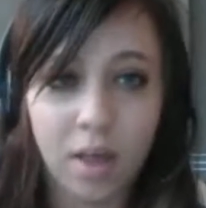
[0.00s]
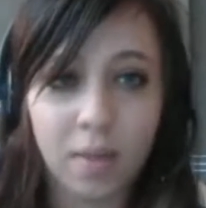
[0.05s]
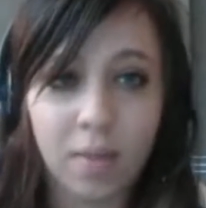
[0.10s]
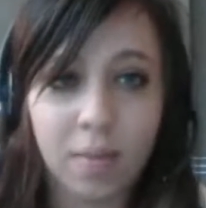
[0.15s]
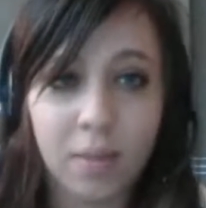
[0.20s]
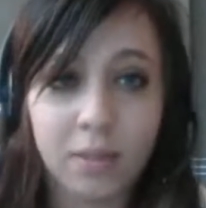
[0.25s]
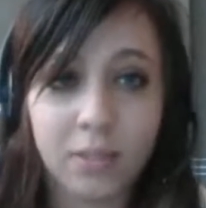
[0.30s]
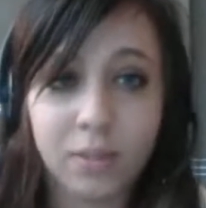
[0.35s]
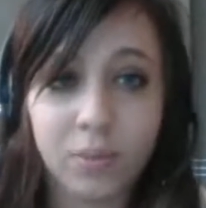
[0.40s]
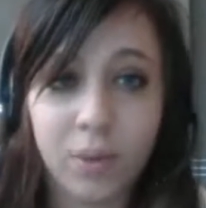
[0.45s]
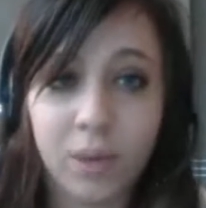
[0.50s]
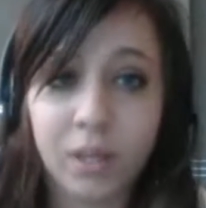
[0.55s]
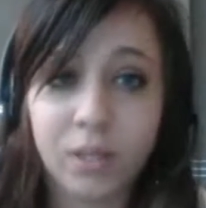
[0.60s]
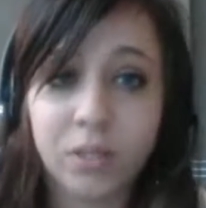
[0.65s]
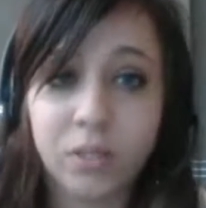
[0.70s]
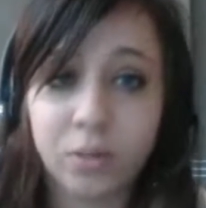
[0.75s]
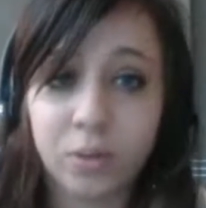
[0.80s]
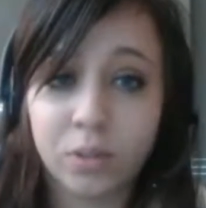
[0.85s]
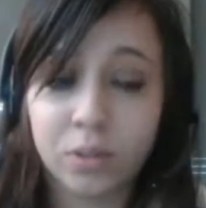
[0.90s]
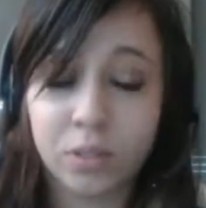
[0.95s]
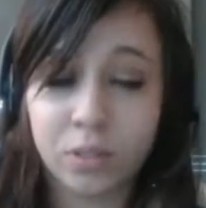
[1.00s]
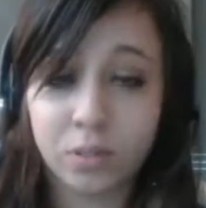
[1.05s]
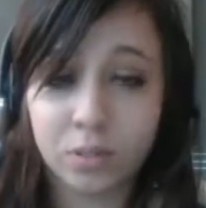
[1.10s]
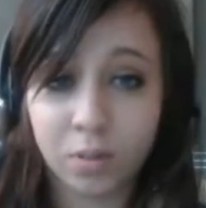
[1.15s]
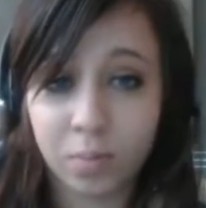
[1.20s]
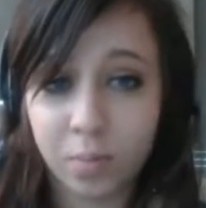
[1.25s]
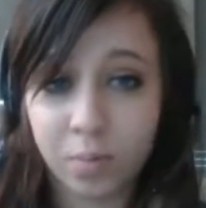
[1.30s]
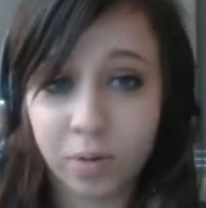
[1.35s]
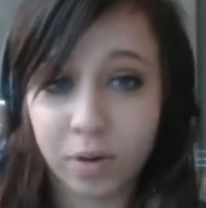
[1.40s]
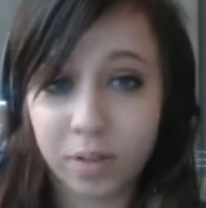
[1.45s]
this week sources
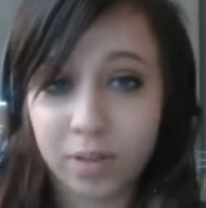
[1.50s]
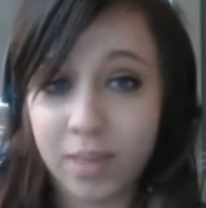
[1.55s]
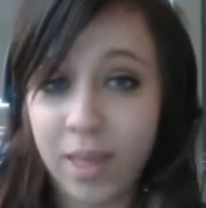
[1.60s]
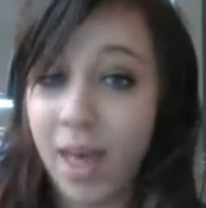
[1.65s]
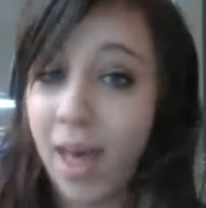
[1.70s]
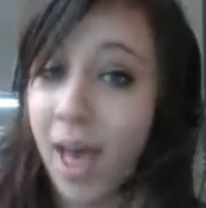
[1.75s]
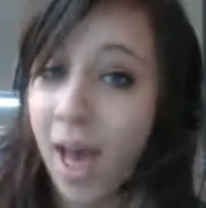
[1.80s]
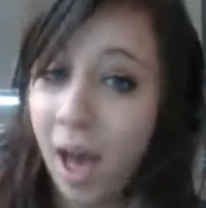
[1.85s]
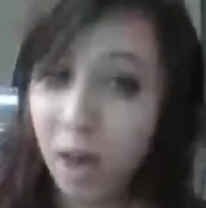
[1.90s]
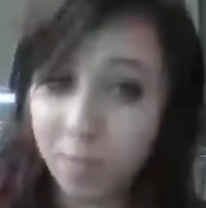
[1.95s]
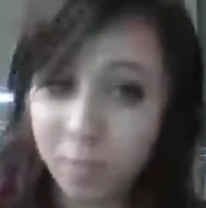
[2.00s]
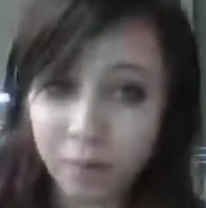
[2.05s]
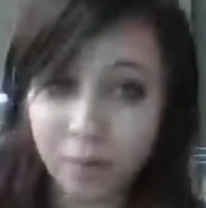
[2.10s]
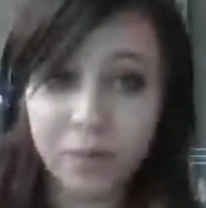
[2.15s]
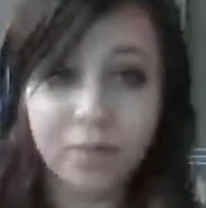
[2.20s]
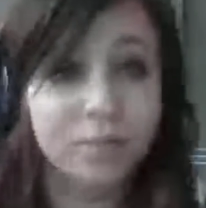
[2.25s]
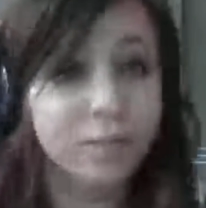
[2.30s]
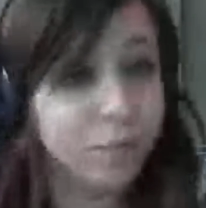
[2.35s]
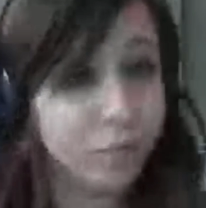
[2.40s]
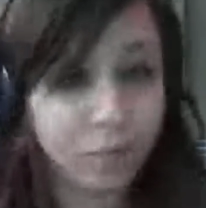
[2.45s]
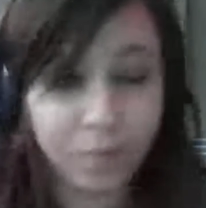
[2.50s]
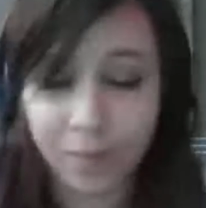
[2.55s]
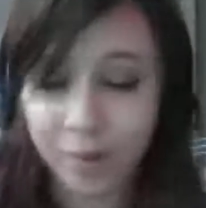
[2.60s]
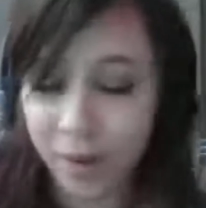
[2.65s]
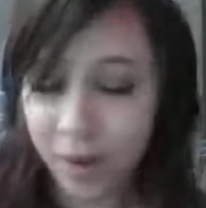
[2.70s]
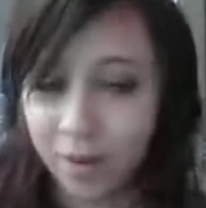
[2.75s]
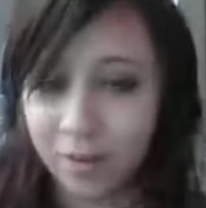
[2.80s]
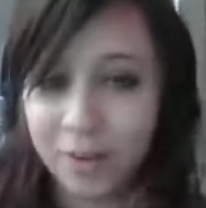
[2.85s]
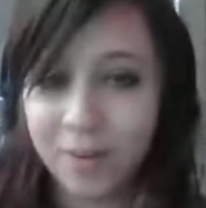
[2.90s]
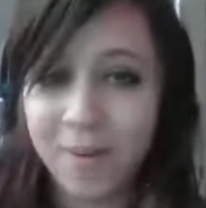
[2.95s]
report that Apple, we
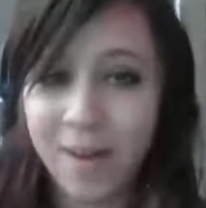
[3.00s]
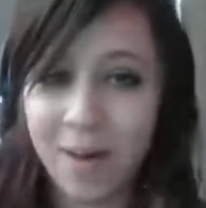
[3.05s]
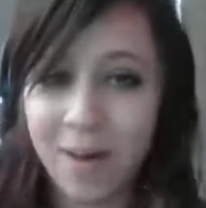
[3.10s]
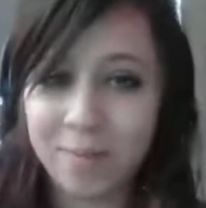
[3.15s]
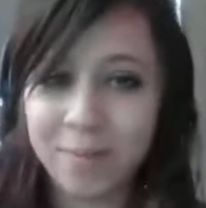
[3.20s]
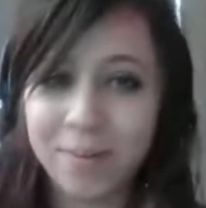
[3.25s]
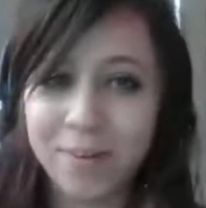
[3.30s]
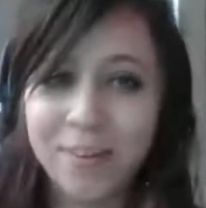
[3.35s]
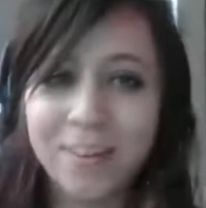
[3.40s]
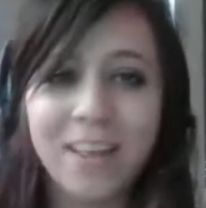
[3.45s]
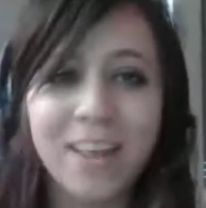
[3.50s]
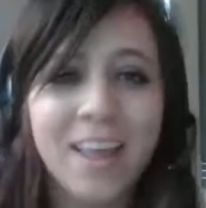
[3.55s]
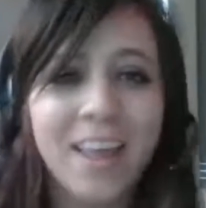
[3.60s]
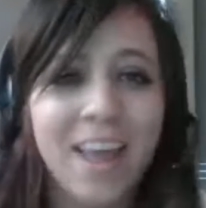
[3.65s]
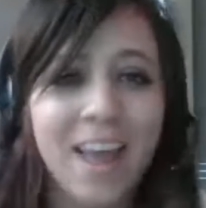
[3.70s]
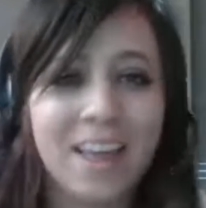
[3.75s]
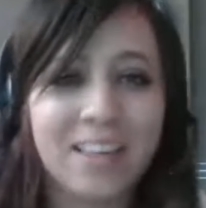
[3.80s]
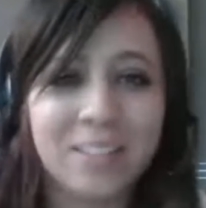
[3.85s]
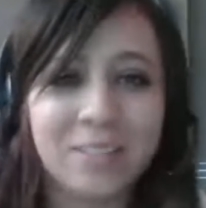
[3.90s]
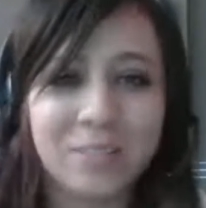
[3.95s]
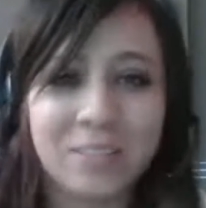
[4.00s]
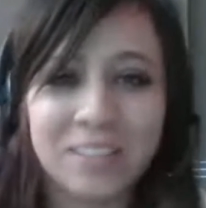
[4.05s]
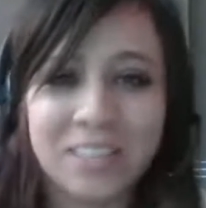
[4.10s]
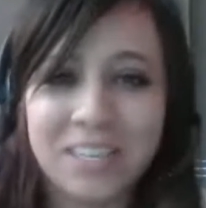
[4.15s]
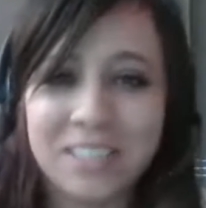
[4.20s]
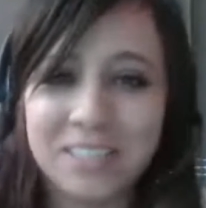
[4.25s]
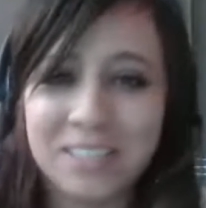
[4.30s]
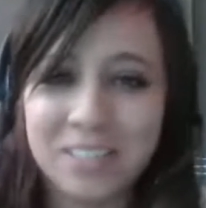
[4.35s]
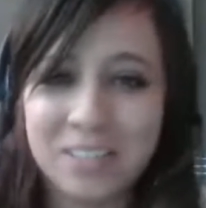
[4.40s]
all know Apple, has released a